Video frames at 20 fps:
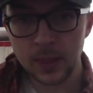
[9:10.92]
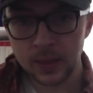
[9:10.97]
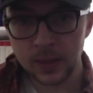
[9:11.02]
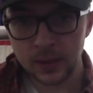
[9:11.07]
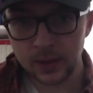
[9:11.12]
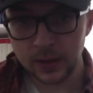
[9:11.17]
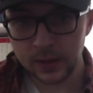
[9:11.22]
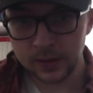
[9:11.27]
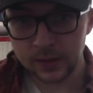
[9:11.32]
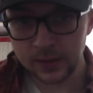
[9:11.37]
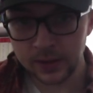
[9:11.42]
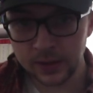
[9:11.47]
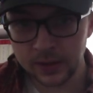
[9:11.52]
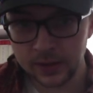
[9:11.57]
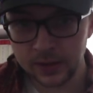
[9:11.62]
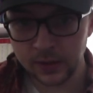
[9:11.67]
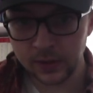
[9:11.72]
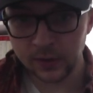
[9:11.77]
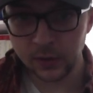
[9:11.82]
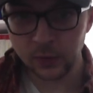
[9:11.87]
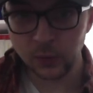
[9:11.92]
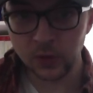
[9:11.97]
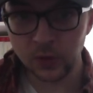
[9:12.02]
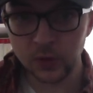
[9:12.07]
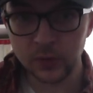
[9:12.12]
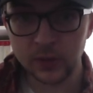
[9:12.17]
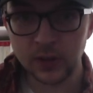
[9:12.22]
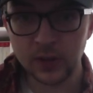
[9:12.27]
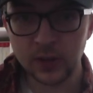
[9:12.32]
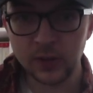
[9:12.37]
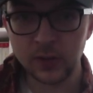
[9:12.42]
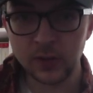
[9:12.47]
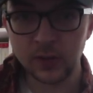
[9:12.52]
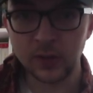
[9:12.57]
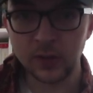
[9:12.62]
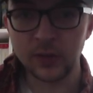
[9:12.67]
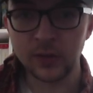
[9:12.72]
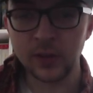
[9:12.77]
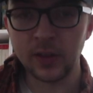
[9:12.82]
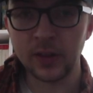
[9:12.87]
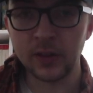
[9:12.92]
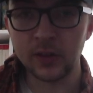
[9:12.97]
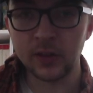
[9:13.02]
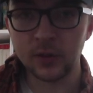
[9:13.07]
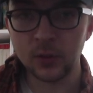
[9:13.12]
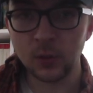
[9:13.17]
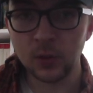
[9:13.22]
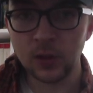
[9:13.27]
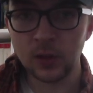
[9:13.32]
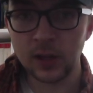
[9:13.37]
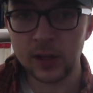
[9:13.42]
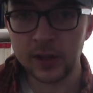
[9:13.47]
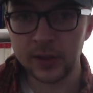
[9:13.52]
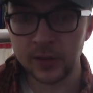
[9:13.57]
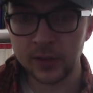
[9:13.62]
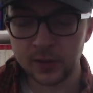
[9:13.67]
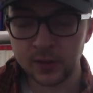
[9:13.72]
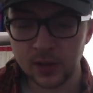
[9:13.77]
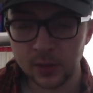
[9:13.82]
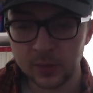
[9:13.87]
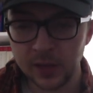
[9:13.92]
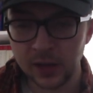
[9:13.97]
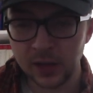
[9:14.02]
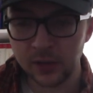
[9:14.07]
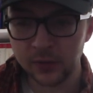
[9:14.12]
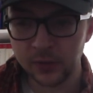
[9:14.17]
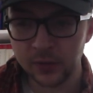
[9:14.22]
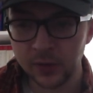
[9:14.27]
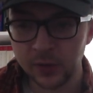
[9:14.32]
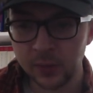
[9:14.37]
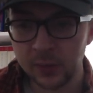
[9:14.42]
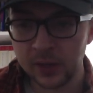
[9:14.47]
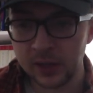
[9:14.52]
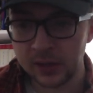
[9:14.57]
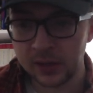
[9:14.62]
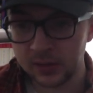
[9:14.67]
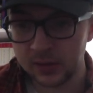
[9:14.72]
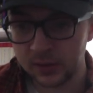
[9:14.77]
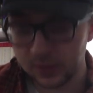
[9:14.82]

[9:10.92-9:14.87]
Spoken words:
And then this is one of Keith's things he likes to do a lot, is come down from the bend.